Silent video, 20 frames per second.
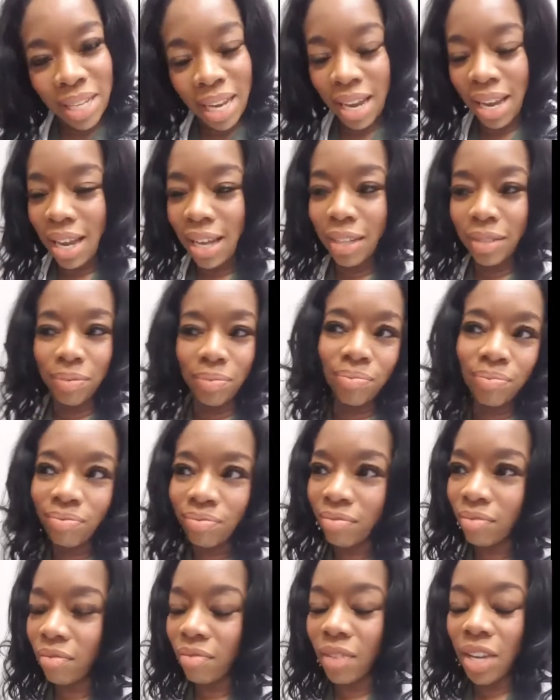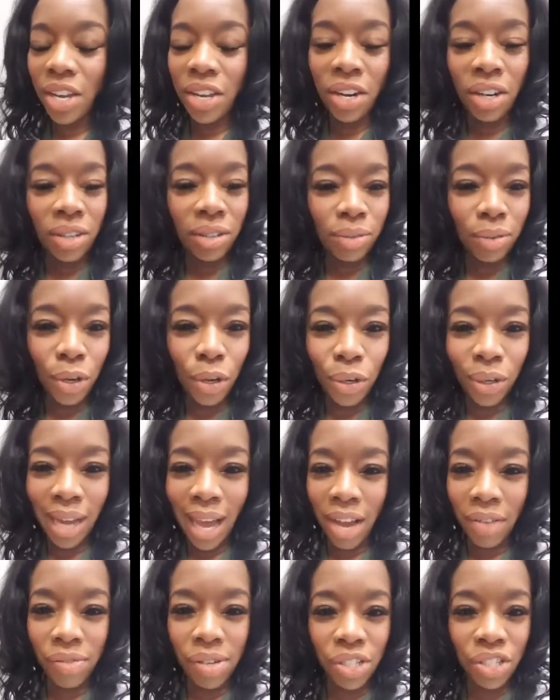and your
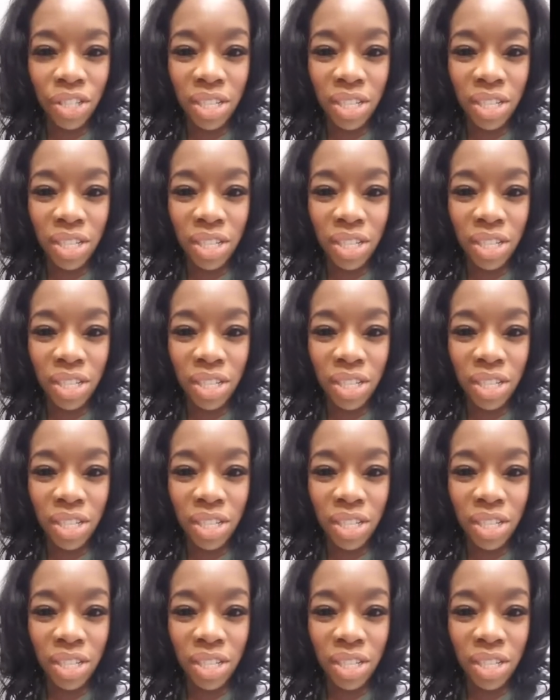life is